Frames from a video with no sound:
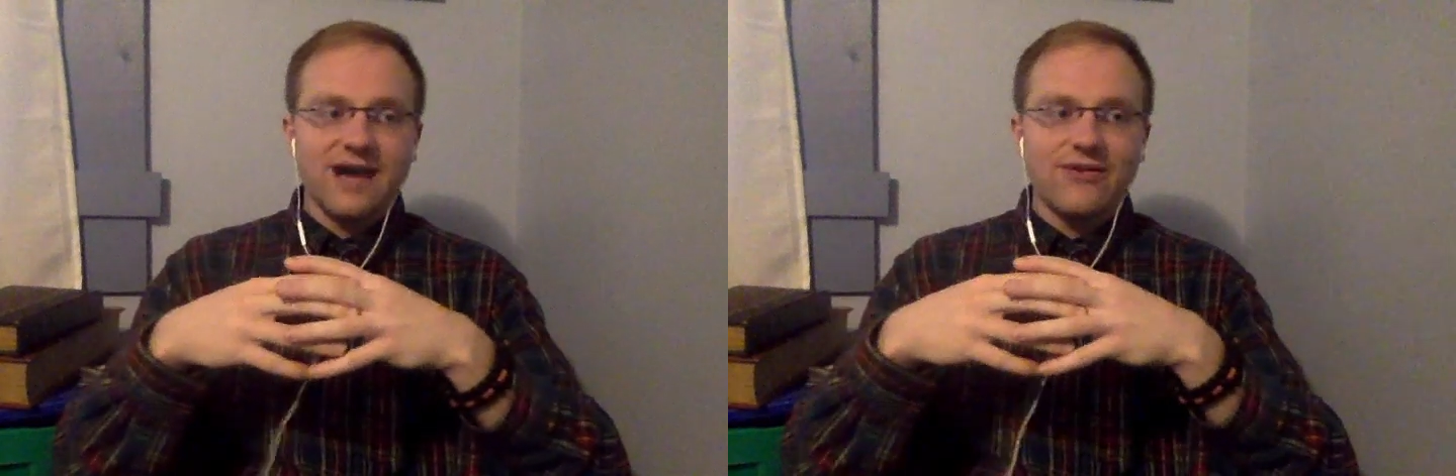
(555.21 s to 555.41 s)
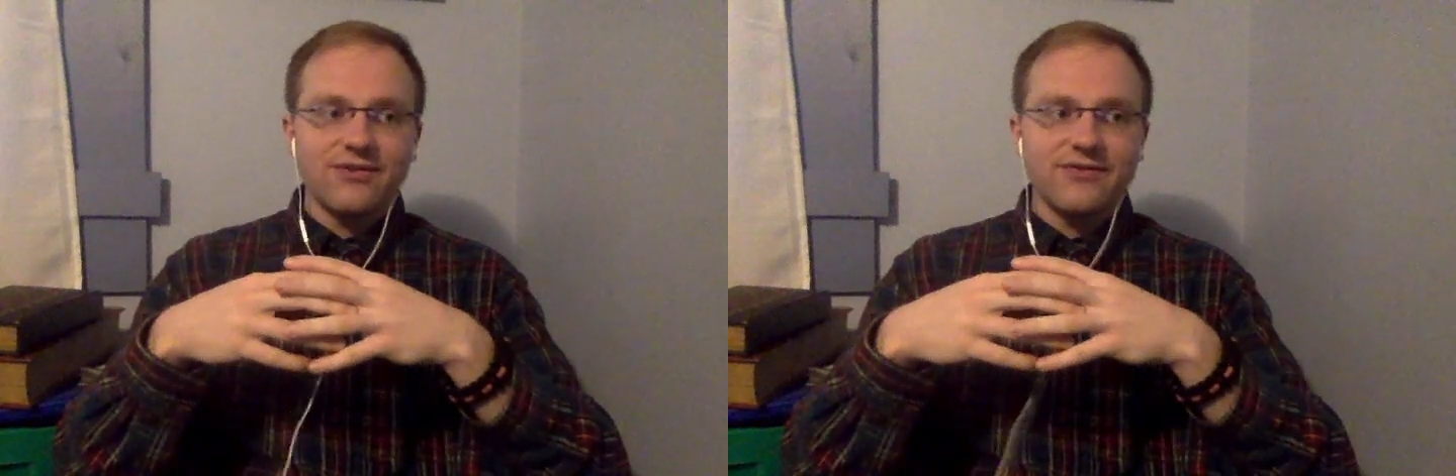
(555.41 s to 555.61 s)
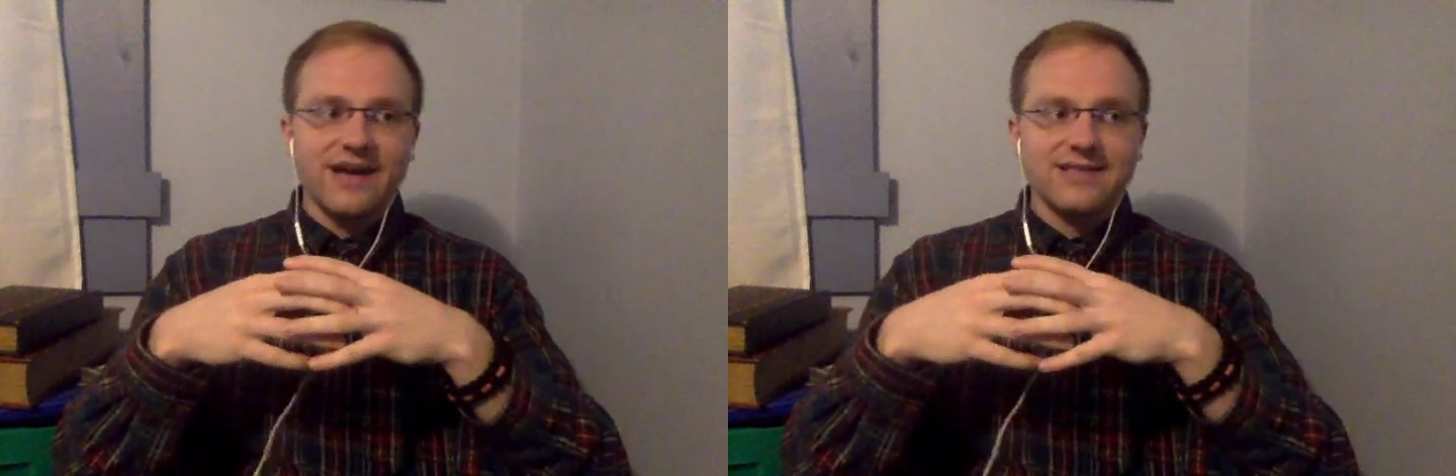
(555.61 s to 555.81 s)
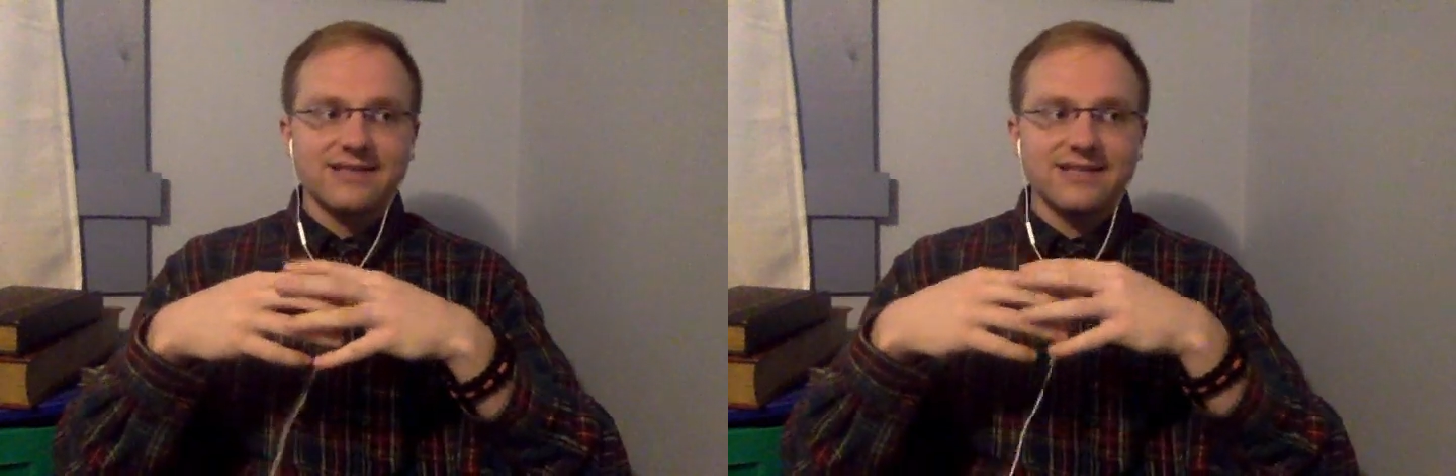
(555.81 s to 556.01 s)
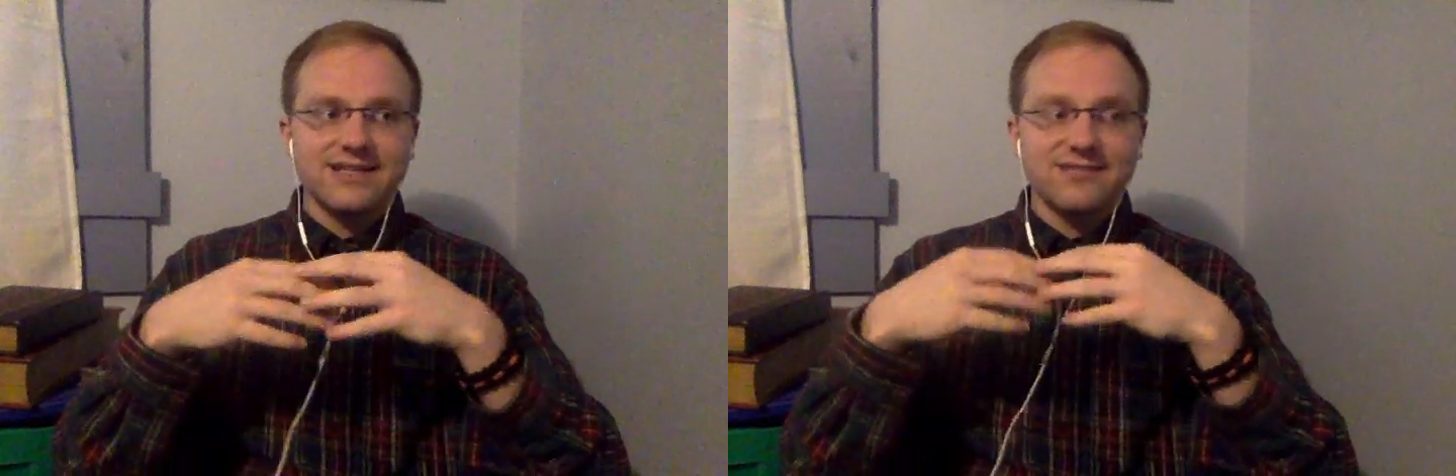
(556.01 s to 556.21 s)
how the
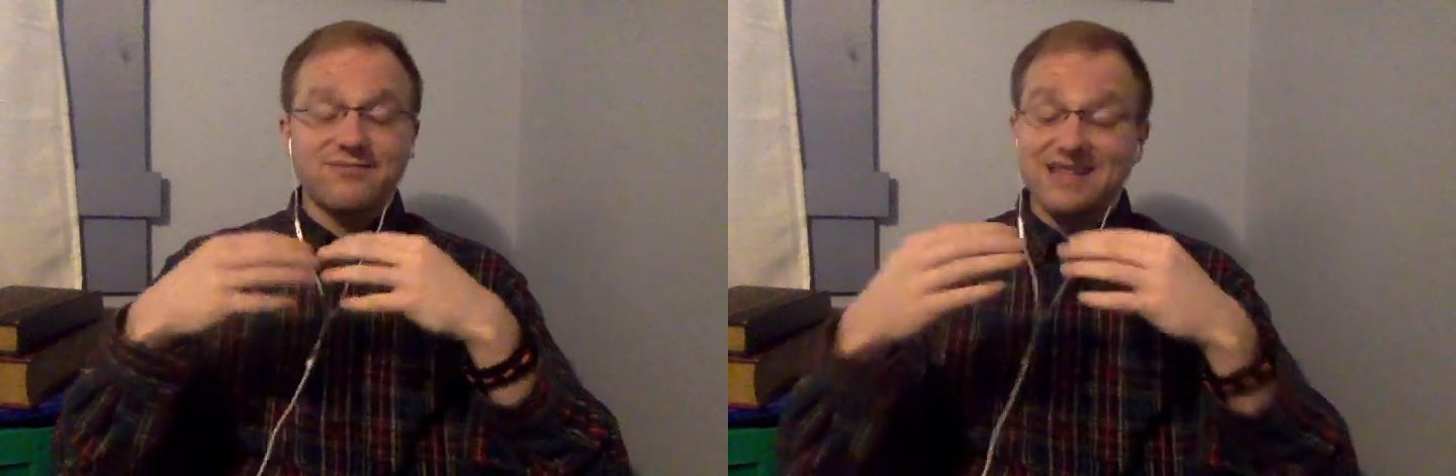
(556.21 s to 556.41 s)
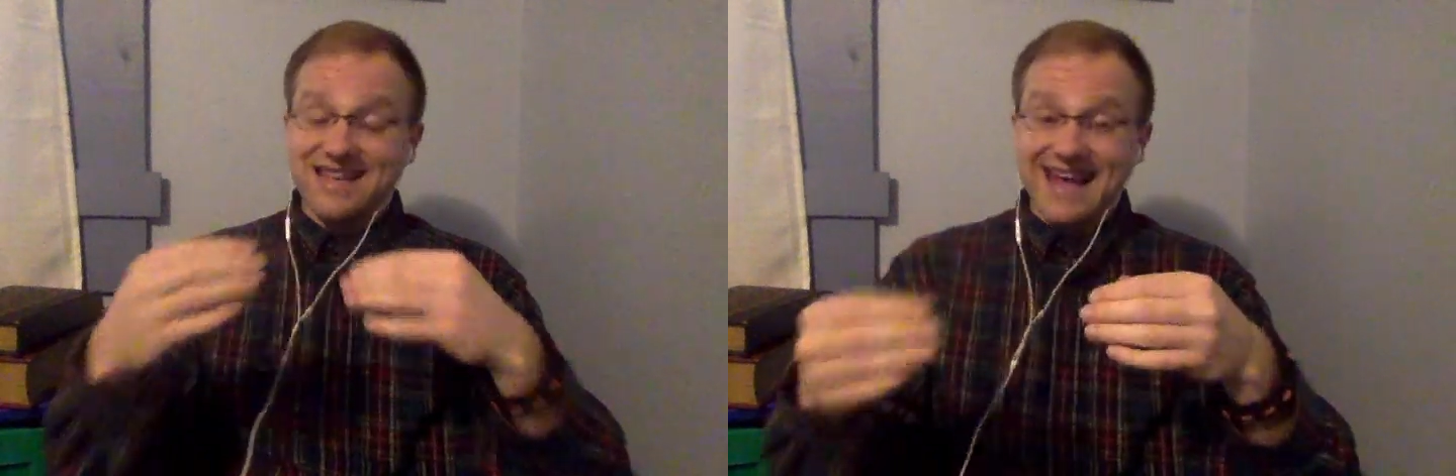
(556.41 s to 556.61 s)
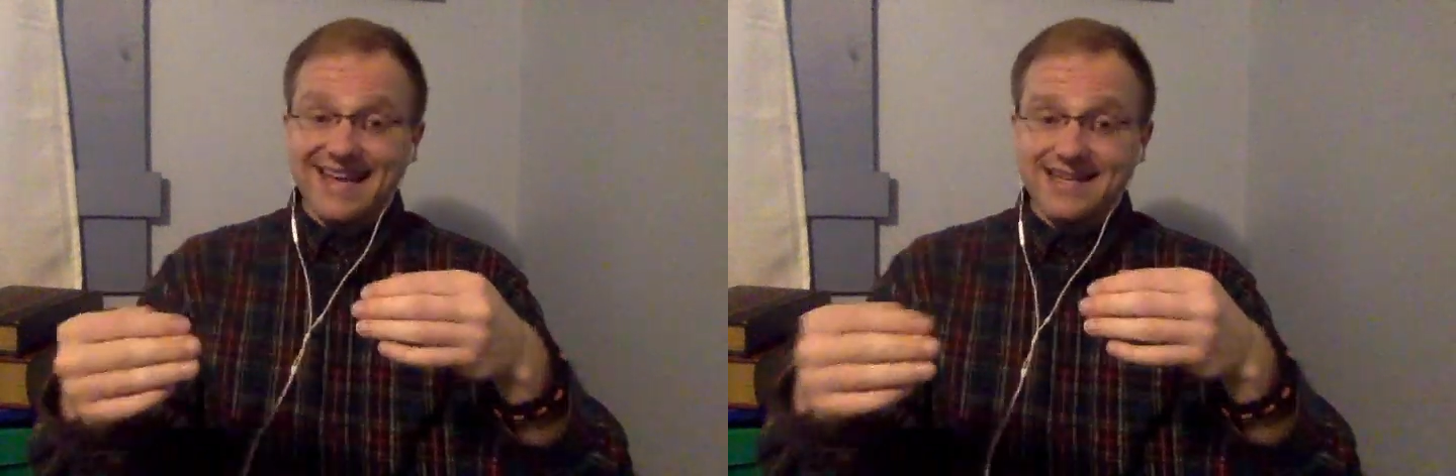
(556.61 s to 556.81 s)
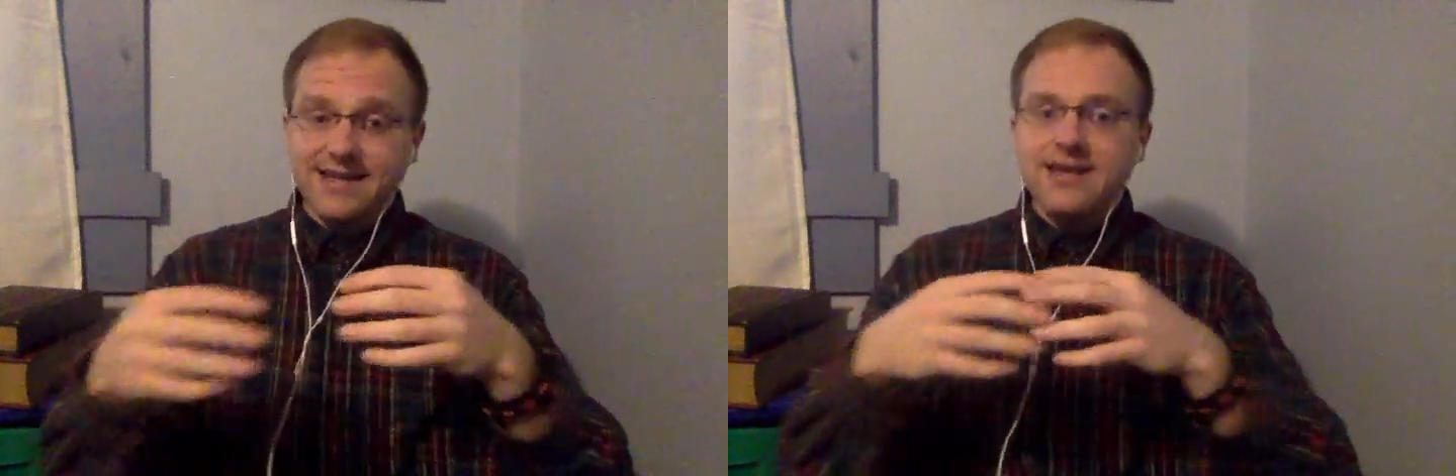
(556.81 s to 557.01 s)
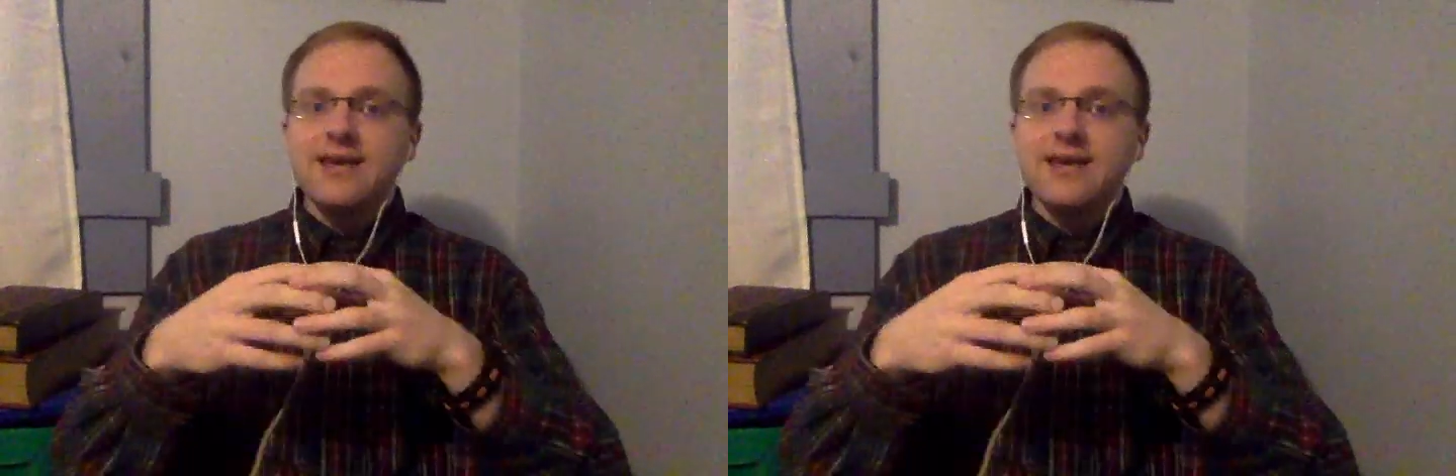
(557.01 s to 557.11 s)
vaccine is planned.